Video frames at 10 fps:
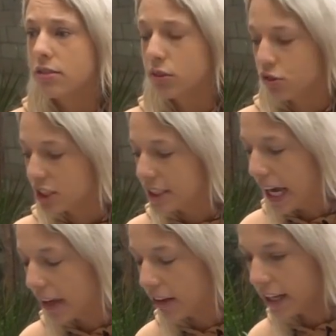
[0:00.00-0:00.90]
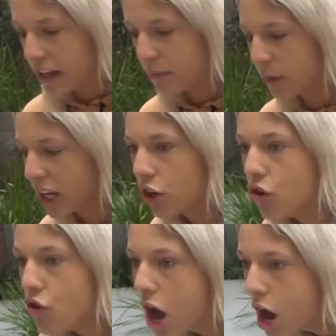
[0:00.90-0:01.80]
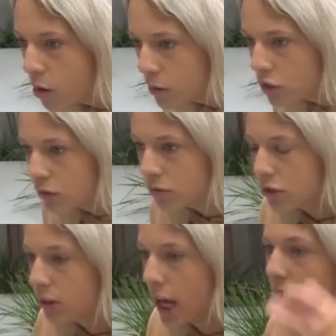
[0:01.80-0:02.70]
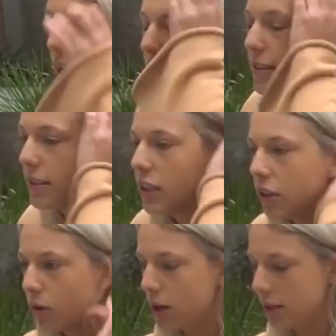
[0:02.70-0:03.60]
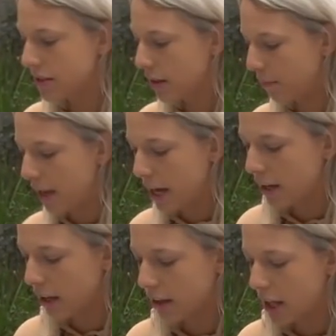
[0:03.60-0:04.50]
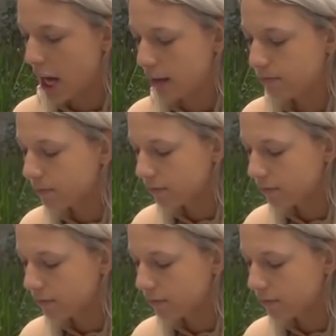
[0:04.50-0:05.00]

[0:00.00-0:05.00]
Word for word: So just telling him like, no, don't do that, isn't going to make that